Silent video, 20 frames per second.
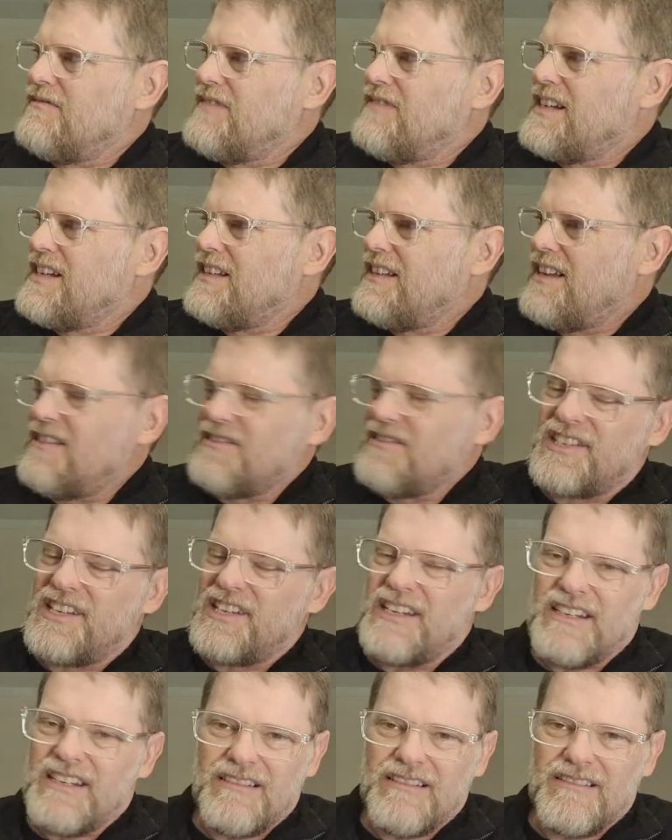well, I'll
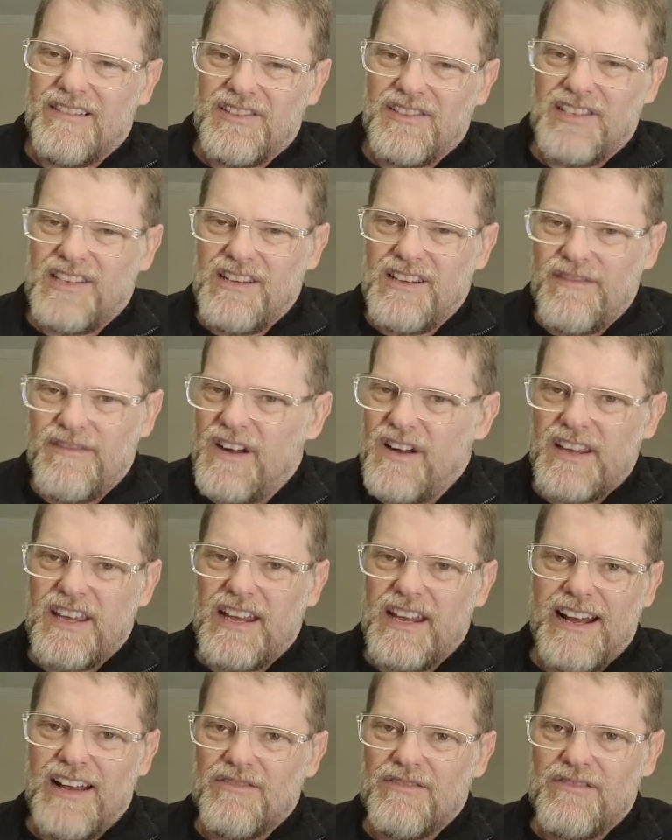see. I'll see if I
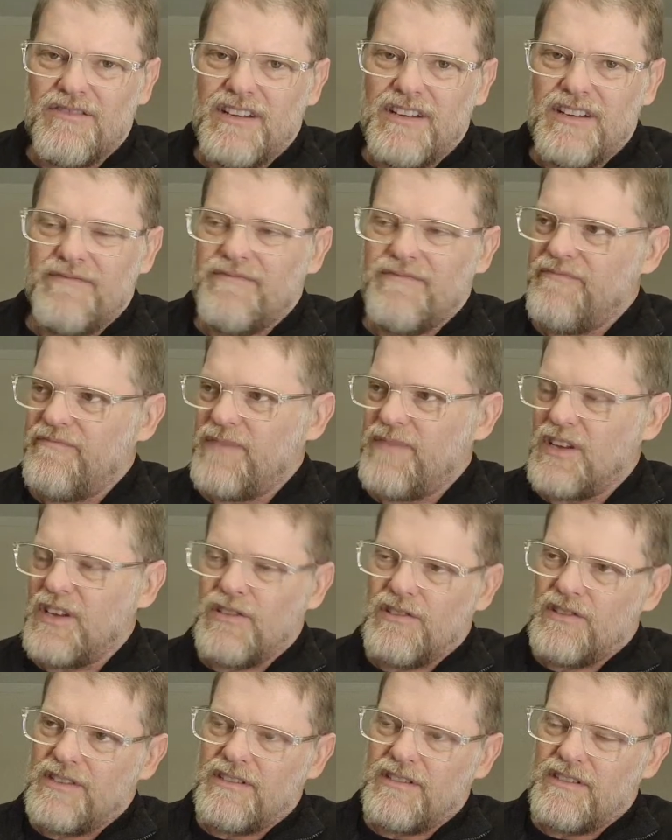get hungry
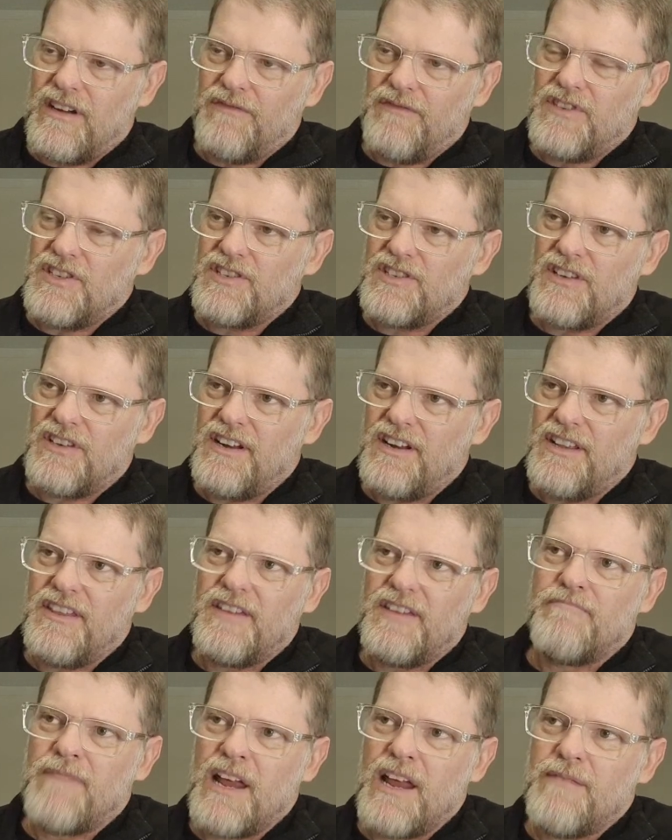because I've decided
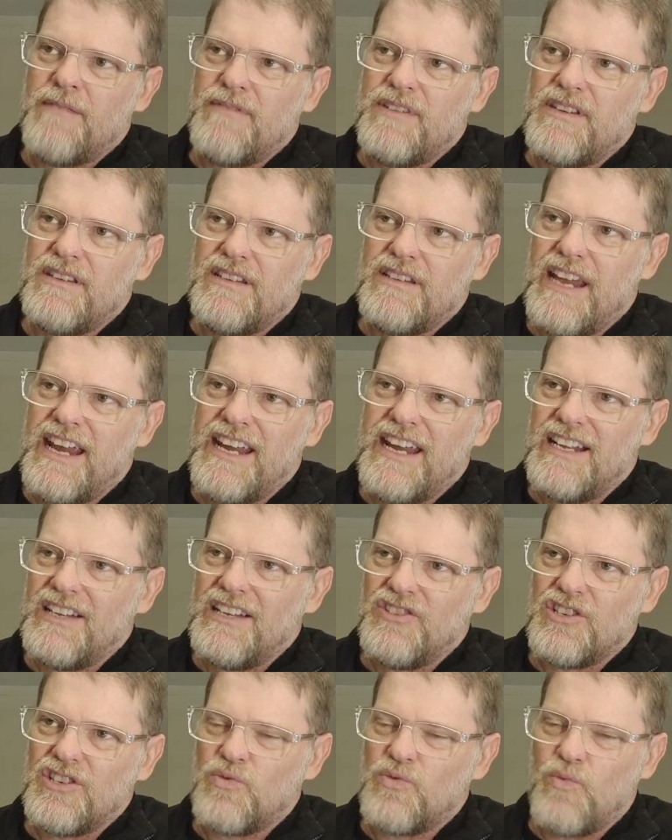that maybe
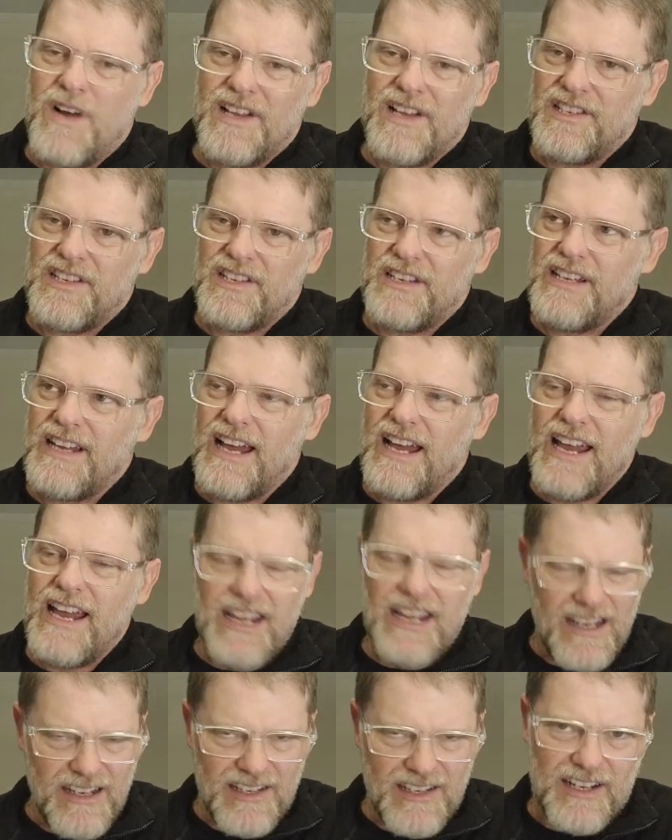eating just once a
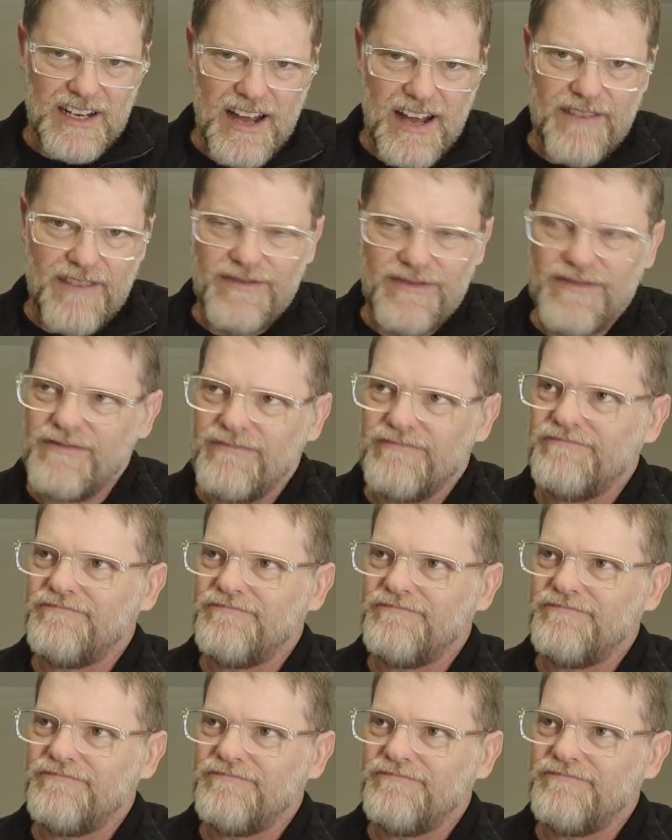day is enough.